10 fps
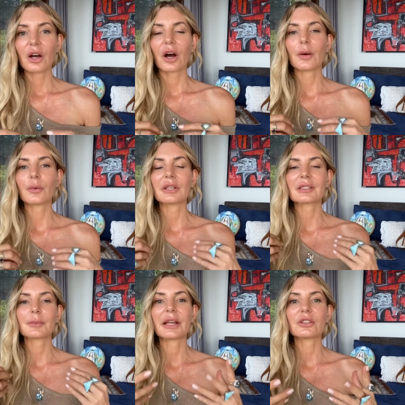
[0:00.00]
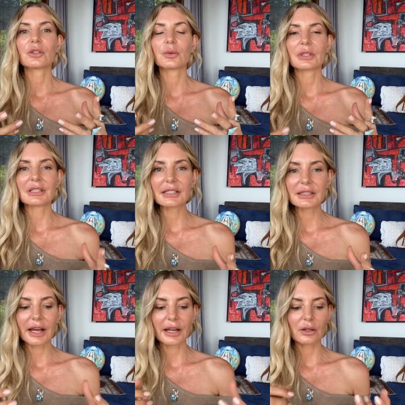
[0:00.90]
I will explain to you in
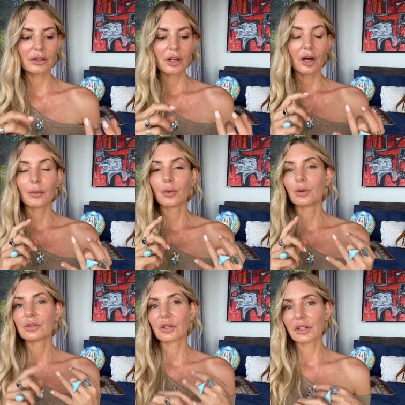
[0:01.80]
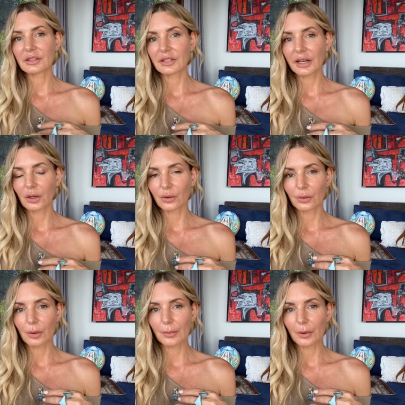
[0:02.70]
detail. I'm also going to take you
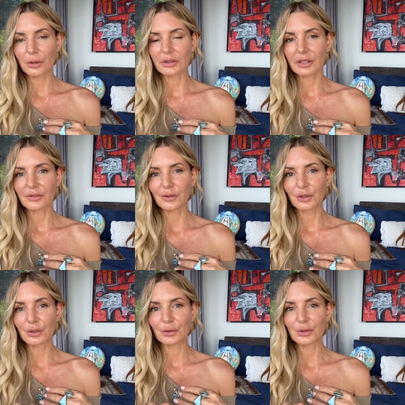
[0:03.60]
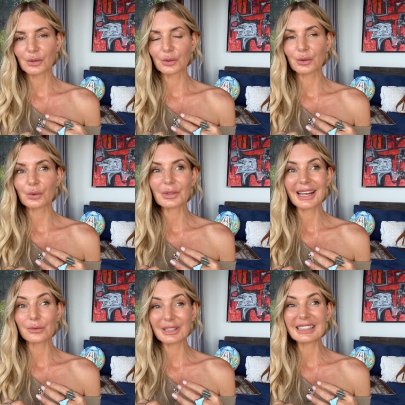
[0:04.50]
through a process for you to
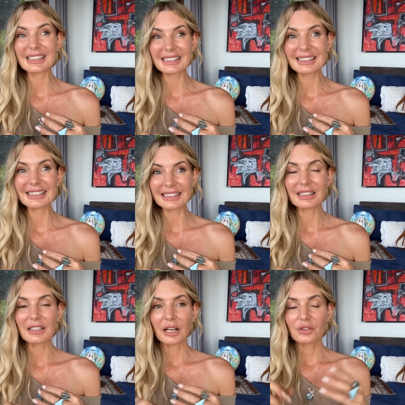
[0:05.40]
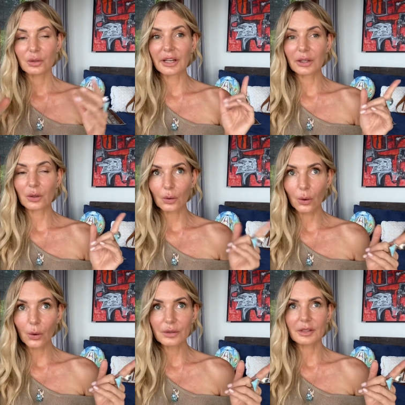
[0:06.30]
get really clear, to let
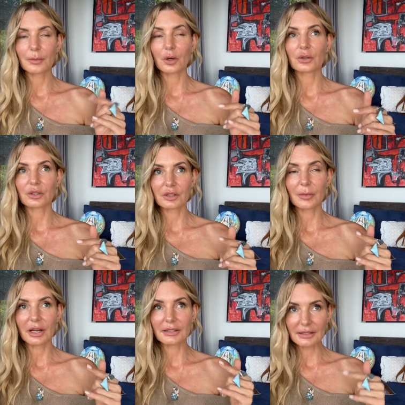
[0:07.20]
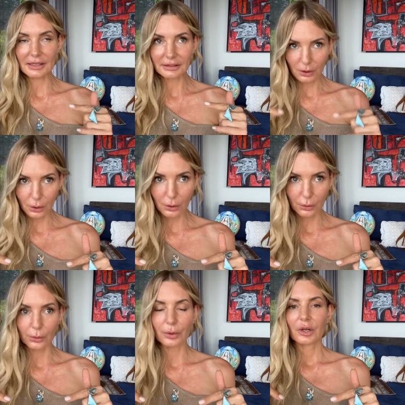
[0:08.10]
your subconscious mind tell you